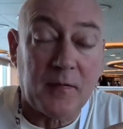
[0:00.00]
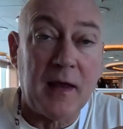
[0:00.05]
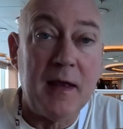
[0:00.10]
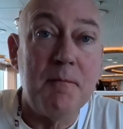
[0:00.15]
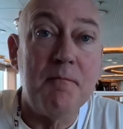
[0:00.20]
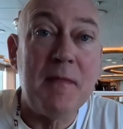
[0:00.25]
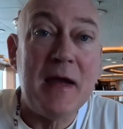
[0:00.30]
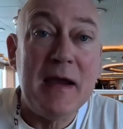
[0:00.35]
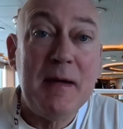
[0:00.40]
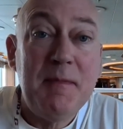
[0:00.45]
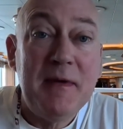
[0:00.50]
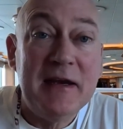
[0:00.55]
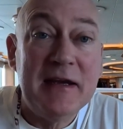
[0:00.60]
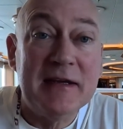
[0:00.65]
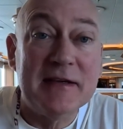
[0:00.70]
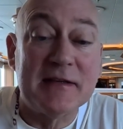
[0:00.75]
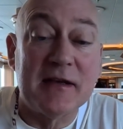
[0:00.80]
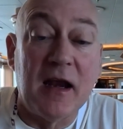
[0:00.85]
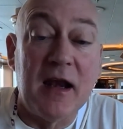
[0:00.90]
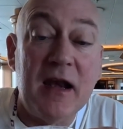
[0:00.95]
It maybe
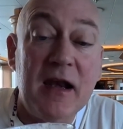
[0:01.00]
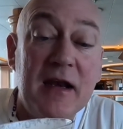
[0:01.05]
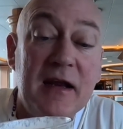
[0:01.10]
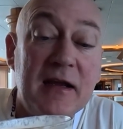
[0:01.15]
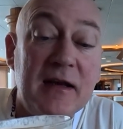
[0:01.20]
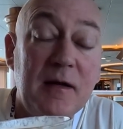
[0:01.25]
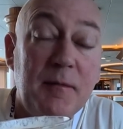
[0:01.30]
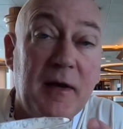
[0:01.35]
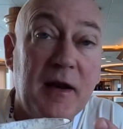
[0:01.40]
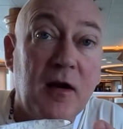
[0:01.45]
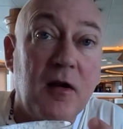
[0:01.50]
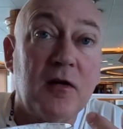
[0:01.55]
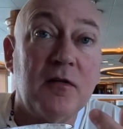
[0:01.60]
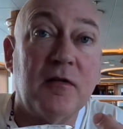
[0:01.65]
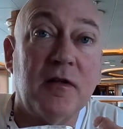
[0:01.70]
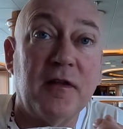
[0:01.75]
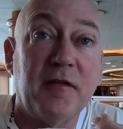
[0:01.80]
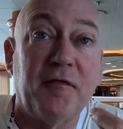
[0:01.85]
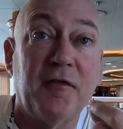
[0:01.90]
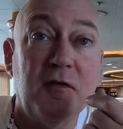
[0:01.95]
needs a little bit longer
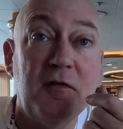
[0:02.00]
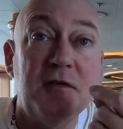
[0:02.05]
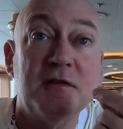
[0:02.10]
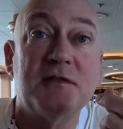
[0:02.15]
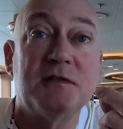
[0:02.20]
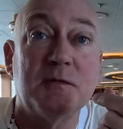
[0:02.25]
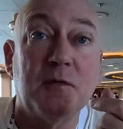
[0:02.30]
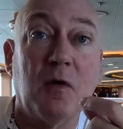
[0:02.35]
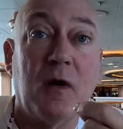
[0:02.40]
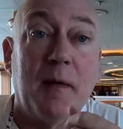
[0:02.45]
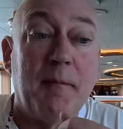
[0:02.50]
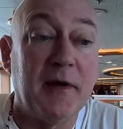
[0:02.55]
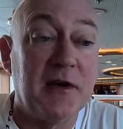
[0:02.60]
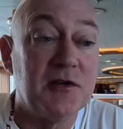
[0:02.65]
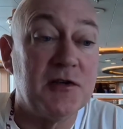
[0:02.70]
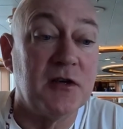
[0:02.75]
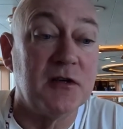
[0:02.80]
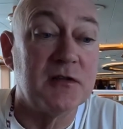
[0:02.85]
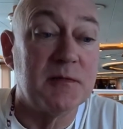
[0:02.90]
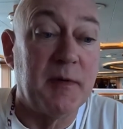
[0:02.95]
on the fruit. There's some quite big
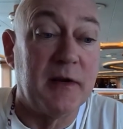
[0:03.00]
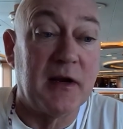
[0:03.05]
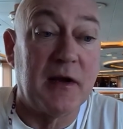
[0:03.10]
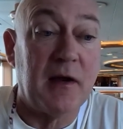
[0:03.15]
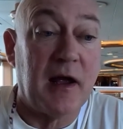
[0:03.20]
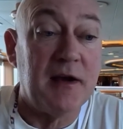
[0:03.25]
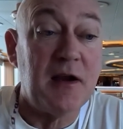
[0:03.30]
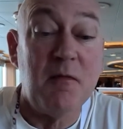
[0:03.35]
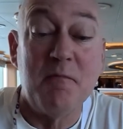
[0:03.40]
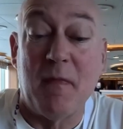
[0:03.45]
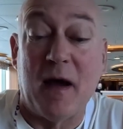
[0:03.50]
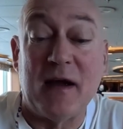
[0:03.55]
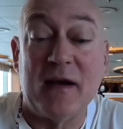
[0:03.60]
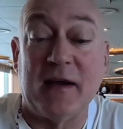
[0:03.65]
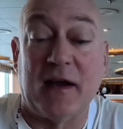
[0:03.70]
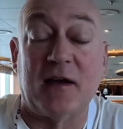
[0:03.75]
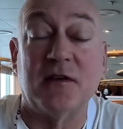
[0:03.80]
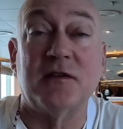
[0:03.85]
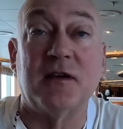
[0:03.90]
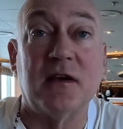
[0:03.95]
chunks, but I don't mind
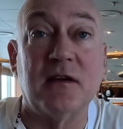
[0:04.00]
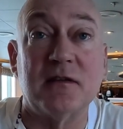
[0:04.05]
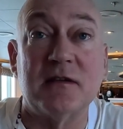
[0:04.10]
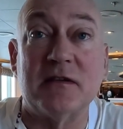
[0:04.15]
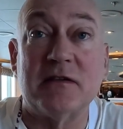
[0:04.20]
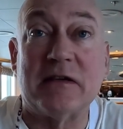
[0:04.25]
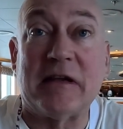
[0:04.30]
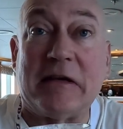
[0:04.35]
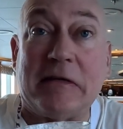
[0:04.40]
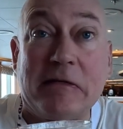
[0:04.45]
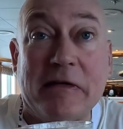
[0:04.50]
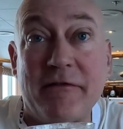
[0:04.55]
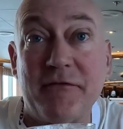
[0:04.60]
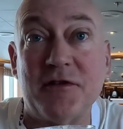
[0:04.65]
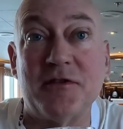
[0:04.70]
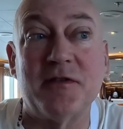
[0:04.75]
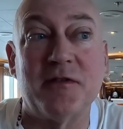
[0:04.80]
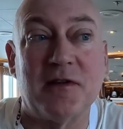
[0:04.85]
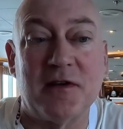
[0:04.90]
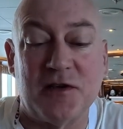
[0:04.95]
it actually, because it's like, it gives you
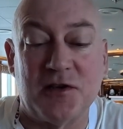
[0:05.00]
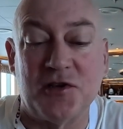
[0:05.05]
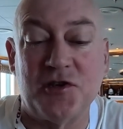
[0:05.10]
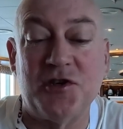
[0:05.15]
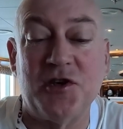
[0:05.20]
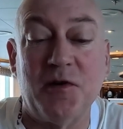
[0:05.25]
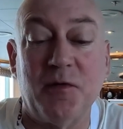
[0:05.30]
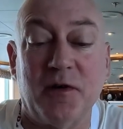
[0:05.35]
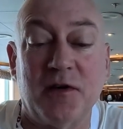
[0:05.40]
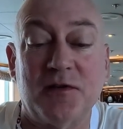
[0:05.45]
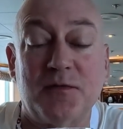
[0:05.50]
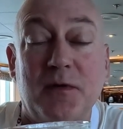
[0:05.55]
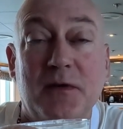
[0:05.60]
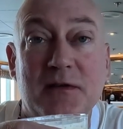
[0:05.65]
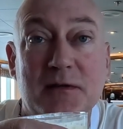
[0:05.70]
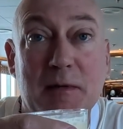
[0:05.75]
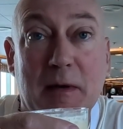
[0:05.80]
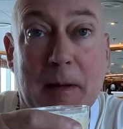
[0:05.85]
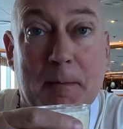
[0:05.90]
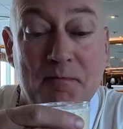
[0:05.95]
something to chew on as well.
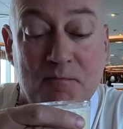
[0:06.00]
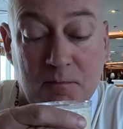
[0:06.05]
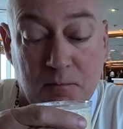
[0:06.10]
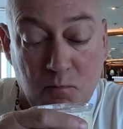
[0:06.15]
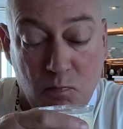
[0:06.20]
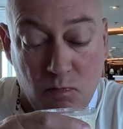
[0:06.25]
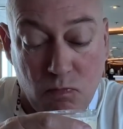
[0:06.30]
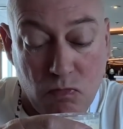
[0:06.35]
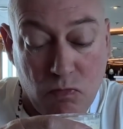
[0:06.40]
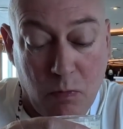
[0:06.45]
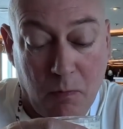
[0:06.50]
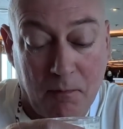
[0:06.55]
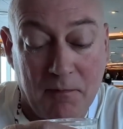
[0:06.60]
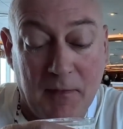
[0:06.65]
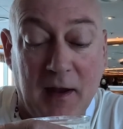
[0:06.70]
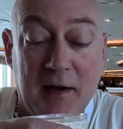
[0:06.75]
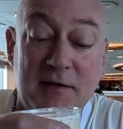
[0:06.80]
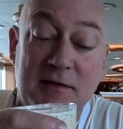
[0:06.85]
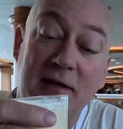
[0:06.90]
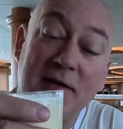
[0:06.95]
It's like,
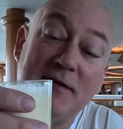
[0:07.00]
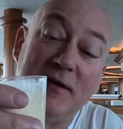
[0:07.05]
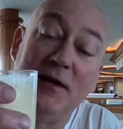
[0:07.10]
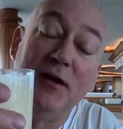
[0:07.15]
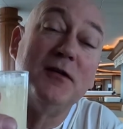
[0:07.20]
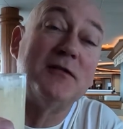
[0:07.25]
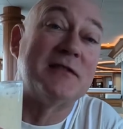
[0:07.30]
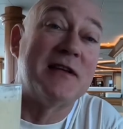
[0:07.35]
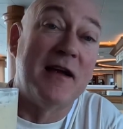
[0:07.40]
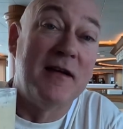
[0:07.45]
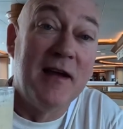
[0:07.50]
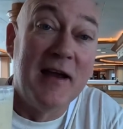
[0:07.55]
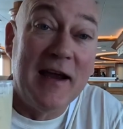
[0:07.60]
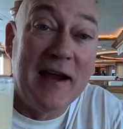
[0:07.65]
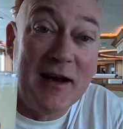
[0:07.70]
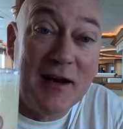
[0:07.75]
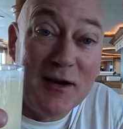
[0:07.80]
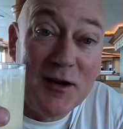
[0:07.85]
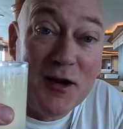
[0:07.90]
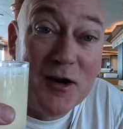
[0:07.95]
it looks
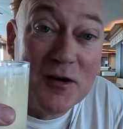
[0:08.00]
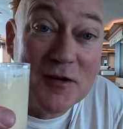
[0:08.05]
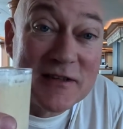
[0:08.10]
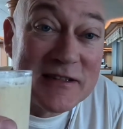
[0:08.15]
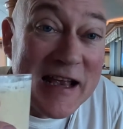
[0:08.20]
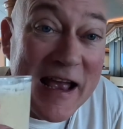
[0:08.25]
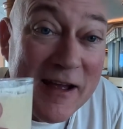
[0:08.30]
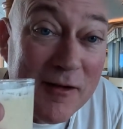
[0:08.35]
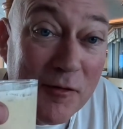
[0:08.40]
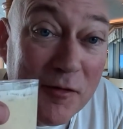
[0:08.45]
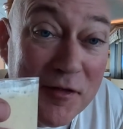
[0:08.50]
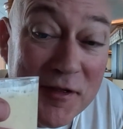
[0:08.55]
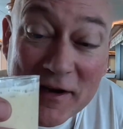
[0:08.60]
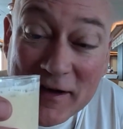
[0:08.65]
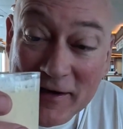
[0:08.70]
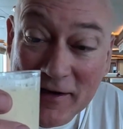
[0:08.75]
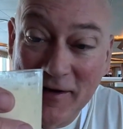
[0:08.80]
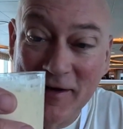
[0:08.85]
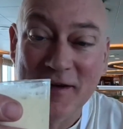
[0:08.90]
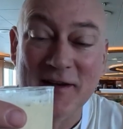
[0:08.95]

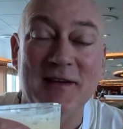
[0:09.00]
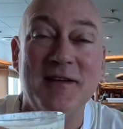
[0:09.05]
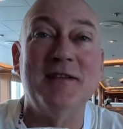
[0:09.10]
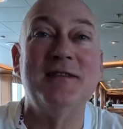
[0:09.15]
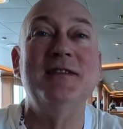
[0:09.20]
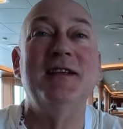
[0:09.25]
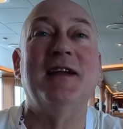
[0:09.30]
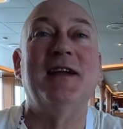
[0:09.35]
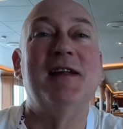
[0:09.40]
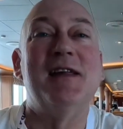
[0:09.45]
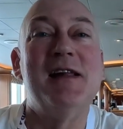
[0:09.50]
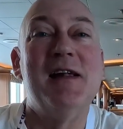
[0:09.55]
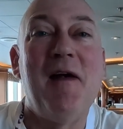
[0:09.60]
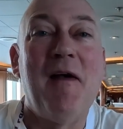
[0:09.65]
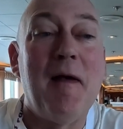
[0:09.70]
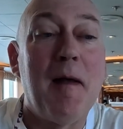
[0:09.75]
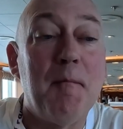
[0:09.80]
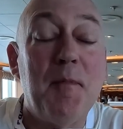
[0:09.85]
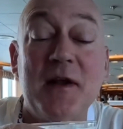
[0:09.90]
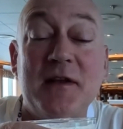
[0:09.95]
healthy, doesn't it?
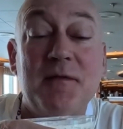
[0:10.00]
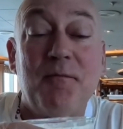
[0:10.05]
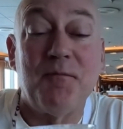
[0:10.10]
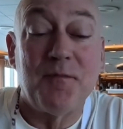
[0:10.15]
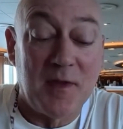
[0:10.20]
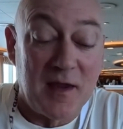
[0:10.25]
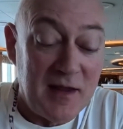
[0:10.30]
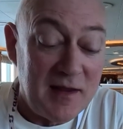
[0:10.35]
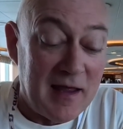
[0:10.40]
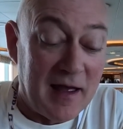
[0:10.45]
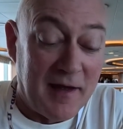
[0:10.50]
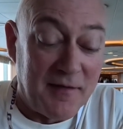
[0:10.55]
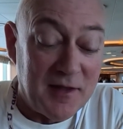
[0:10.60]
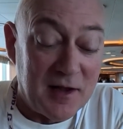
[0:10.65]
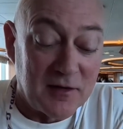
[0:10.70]
But yeah,